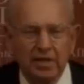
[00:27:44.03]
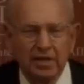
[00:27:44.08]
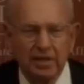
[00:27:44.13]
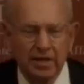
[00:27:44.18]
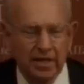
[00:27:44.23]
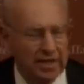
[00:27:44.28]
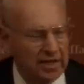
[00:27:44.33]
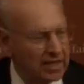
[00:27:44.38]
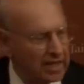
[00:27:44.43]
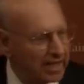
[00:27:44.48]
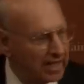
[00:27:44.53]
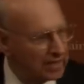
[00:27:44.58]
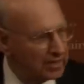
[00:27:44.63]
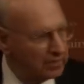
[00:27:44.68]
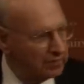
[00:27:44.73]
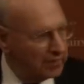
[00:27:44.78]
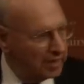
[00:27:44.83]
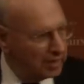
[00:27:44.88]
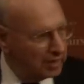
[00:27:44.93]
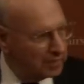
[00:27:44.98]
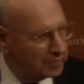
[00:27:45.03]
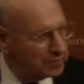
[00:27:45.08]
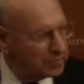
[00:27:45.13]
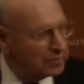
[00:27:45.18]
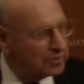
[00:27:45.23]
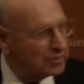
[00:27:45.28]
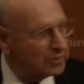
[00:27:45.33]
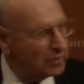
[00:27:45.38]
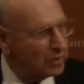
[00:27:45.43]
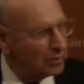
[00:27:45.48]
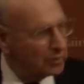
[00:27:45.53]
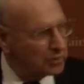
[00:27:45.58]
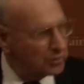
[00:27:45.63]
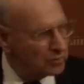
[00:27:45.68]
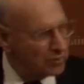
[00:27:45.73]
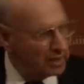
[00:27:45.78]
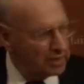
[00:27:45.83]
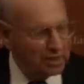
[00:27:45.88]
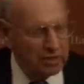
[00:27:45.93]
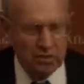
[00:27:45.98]
that it had developed or was
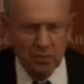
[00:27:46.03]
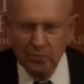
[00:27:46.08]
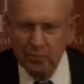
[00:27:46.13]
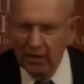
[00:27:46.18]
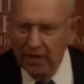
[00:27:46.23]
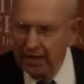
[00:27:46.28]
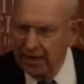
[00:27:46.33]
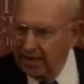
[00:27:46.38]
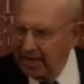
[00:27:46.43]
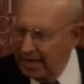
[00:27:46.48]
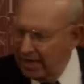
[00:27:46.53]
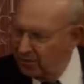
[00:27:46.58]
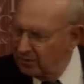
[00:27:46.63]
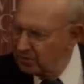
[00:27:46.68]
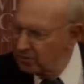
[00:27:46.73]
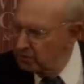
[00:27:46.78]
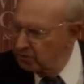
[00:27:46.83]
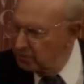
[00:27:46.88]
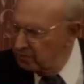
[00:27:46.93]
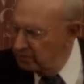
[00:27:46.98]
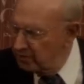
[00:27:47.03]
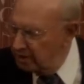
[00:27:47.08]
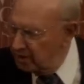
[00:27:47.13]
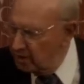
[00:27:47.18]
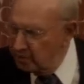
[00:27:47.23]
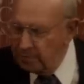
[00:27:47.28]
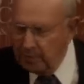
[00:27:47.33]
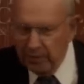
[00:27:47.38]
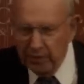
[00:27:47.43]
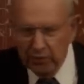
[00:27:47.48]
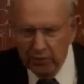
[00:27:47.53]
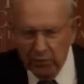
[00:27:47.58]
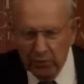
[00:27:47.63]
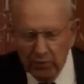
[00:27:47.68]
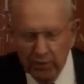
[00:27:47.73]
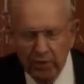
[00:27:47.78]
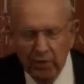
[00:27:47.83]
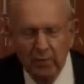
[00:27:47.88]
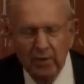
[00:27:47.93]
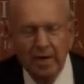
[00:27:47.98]
ready to break out to develop a
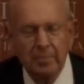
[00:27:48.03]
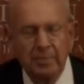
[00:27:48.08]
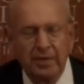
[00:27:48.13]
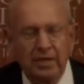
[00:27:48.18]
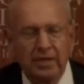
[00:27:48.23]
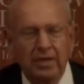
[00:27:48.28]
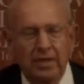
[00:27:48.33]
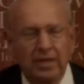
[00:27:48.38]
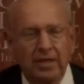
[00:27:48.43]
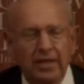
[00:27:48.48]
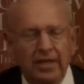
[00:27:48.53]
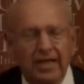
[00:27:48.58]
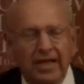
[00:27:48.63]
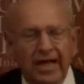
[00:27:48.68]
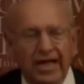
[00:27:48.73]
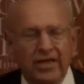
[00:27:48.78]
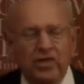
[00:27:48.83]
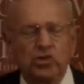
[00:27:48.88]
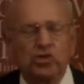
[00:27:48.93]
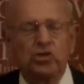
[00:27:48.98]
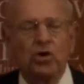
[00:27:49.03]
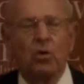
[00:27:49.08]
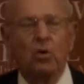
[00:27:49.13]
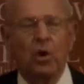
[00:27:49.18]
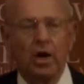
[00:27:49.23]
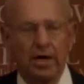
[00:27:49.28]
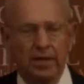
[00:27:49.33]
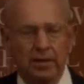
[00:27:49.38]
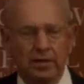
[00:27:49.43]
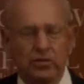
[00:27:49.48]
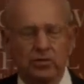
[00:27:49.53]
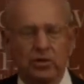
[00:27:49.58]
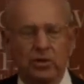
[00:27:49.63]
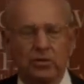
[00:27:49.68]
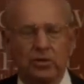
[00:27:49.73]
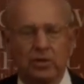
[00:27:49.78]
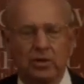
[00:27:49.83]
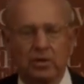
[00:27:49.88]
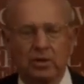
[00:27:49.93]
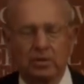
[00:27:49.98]
nuclear weapon, and so on.
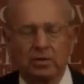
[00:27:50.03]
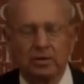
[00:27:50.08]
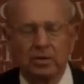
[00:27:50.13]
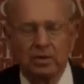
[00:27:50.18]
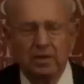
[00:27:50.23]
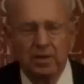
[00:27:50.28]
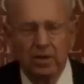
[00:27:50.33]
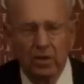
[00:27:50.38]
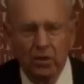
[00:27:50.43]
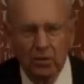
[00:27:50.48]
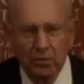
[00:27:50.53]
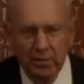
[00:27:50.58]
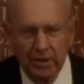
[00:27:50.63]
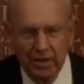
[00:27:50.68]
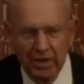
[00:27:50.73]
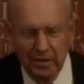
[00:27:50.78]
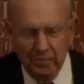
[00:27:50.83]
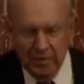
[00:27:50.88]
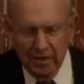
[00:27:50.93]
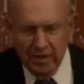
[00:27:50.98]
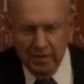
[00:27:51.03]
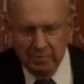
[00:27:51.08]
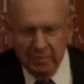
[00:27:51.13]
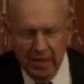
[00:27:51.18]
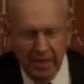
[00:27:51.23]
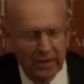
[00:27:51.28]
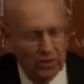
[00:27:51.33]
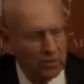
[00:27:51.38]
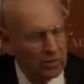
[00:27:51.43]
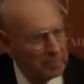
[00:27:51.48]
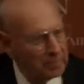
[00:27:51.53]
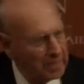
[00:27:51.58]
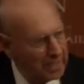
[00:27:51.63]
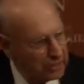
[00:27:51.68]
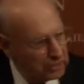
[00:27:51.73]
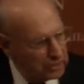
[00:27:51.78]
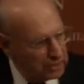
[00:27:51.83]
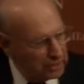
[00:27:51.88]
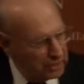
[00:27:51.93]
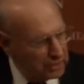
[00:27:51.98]
So you're only limited by your
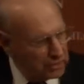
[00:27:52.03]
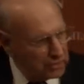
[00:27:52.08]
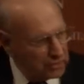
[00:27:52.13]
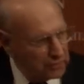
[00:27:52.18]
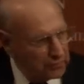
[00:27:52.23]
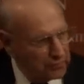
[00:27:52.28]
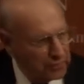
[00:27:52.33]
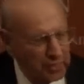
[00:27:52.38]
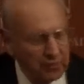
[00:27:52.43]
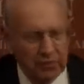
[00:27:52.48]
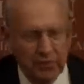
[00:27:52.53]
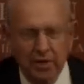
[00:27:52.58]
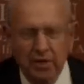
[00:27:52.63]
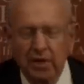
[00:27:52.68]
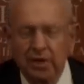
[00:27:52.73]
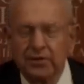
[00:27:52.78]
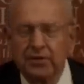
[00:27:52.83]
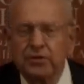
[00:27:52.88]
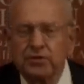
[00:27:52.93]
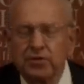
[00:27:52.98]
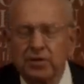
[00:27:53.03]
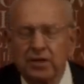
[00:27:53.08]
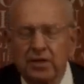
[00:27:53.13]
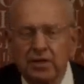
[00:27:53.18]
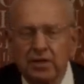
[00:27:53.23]
imagination of difficulties.